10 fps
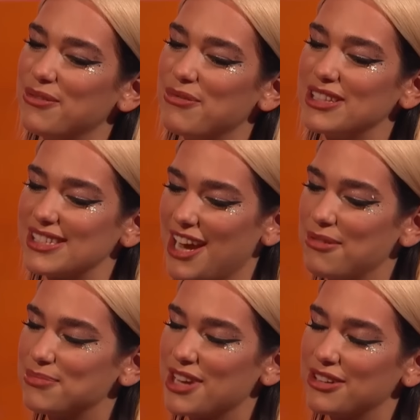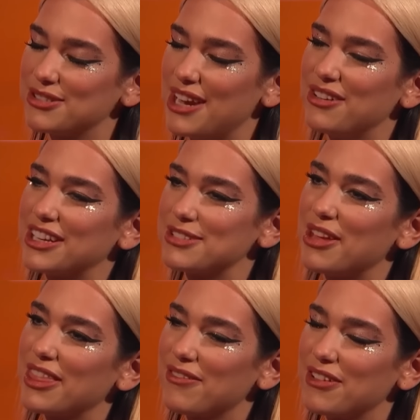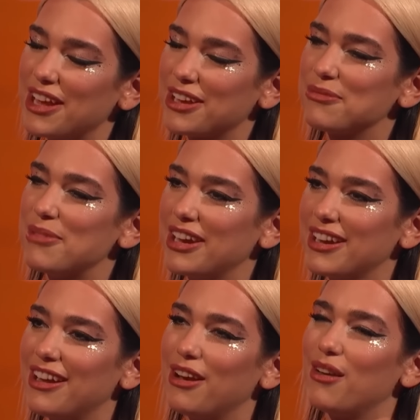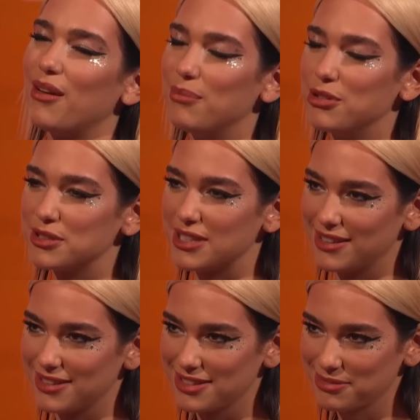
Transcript: once the album title's out next month, I feel like it'll make a lot more sense.